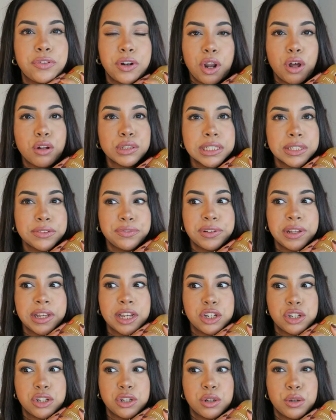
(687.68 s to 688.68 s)

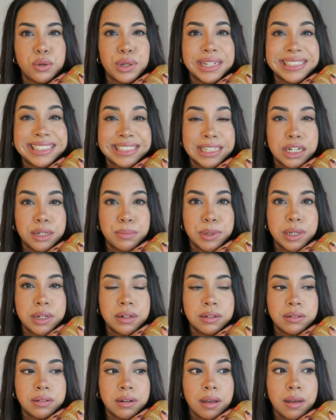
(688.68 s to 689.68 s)
Philosophy do a
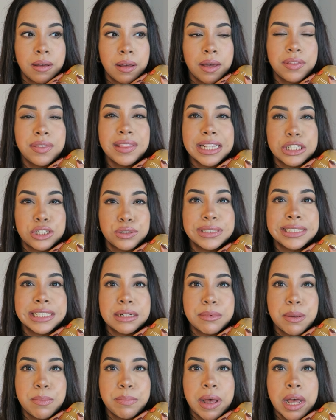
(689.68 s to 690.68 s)
cinnamon, I think they do
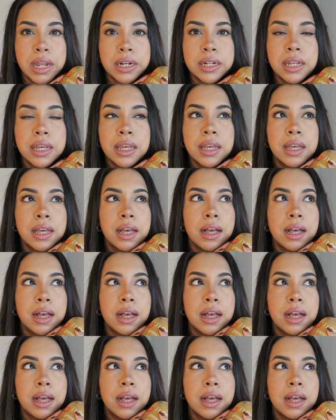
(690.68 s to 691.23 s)
cinnamon bun,